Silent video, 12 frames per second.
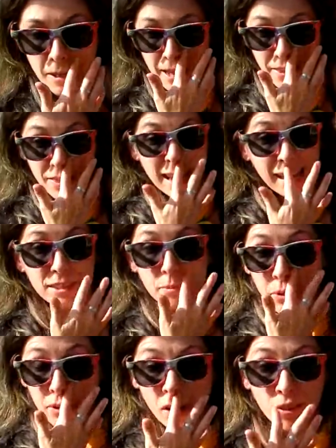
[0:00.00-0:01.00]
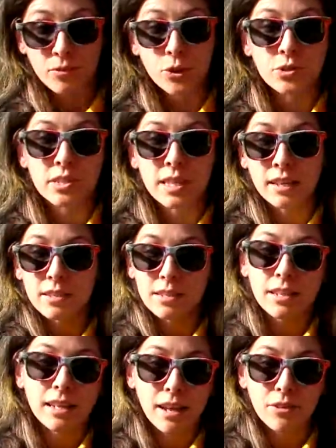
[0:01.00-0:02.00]
and they had to put all of those things
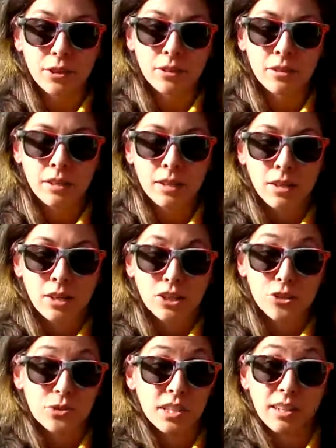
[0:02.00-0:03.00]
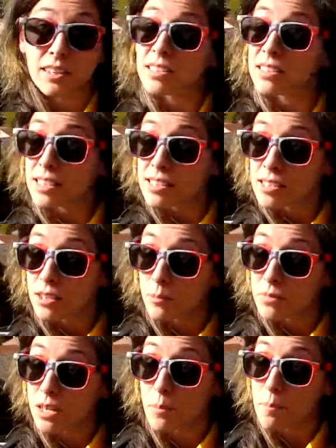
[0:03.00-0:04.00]
together using a
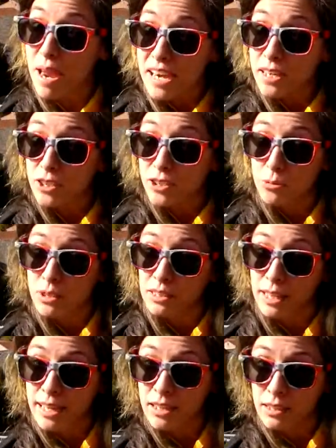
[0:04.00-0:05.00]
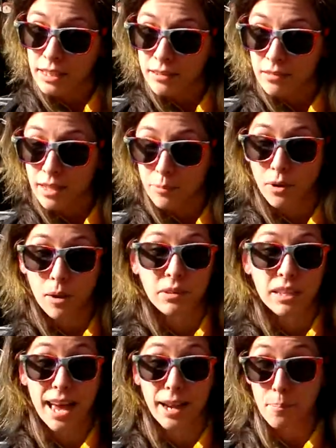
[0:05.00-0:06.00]
system to make a ukulele. They probably
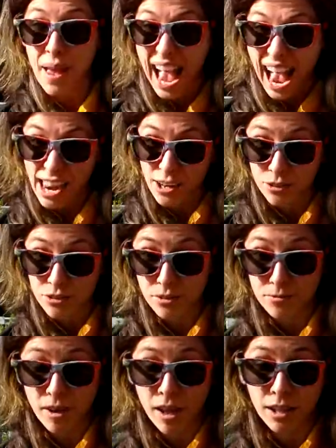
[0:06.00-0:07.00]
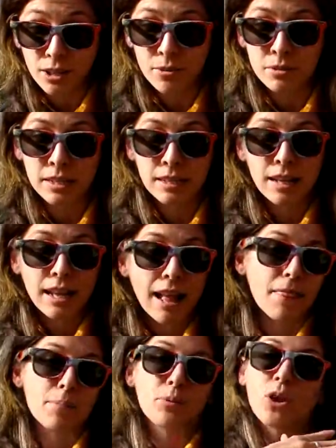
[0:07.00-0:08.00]
had a pattern to follow, and
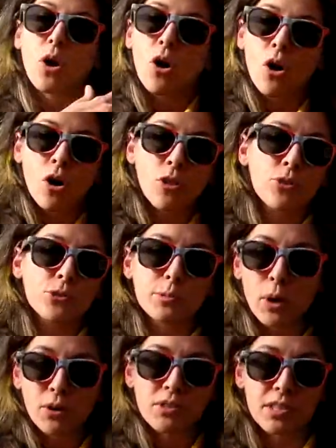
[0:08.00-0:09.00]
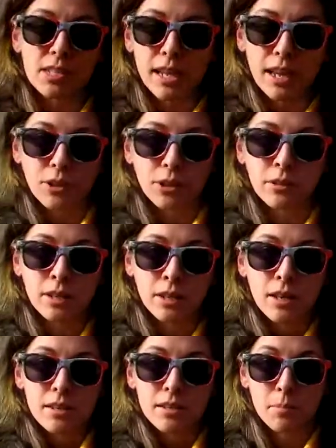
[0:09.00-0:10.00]
they put all those parts together
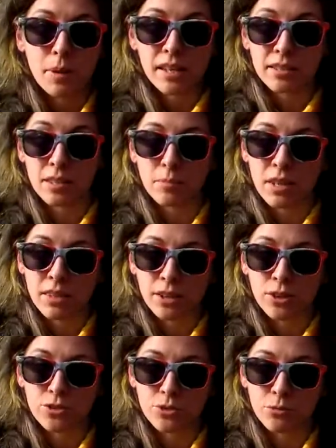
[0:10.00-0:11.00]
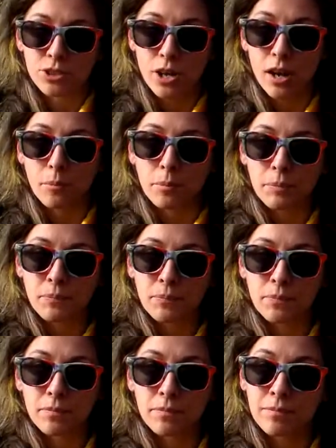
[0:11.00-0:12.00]
to make something that could do a job.
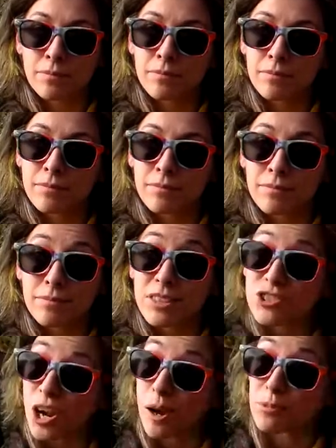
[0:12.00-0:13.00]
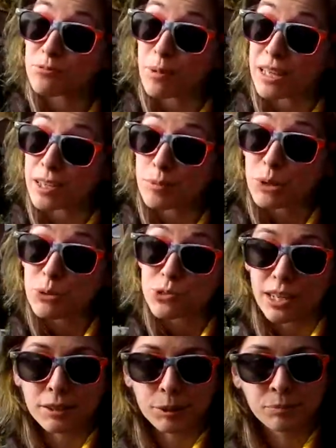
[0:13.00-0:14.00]
The job of making music.